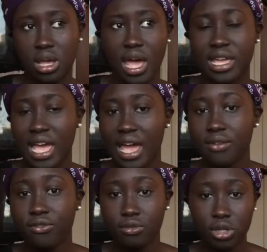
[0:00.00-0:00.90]

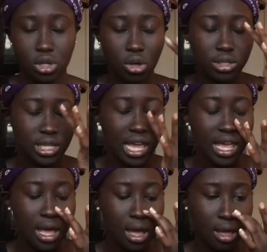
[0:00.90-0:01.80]
Again, for results
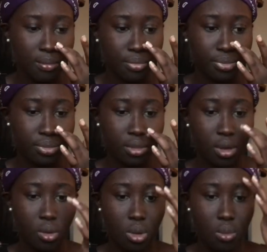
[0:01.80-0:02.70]
day, um,
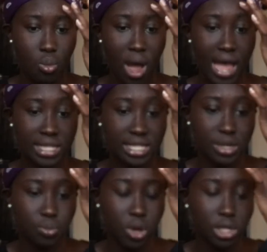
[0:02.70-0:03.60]
what I
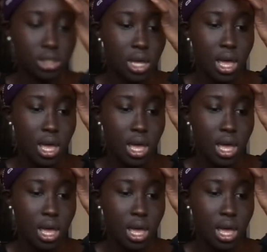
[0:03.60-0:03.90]
did was,